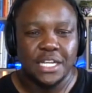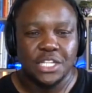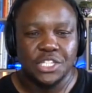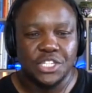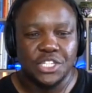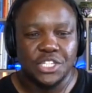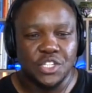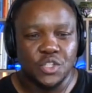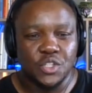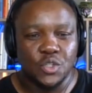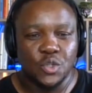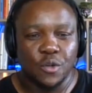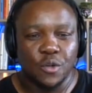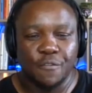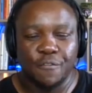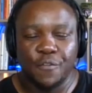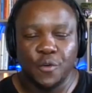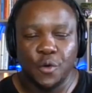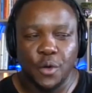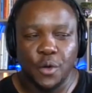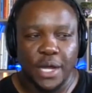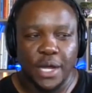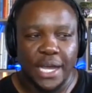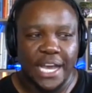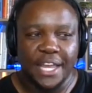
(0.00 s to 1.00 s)
just look
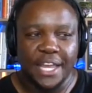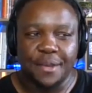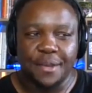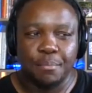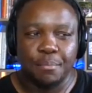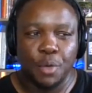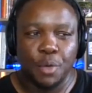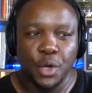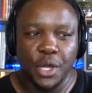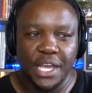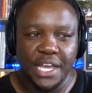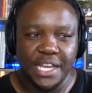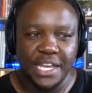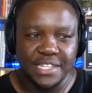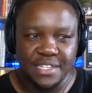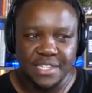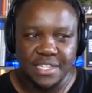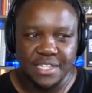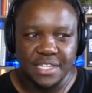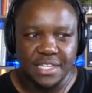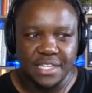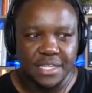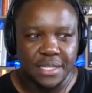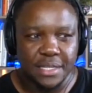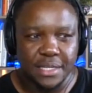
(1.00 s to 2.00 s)
for
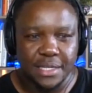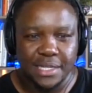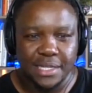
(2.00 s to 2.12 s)
@Mongezi.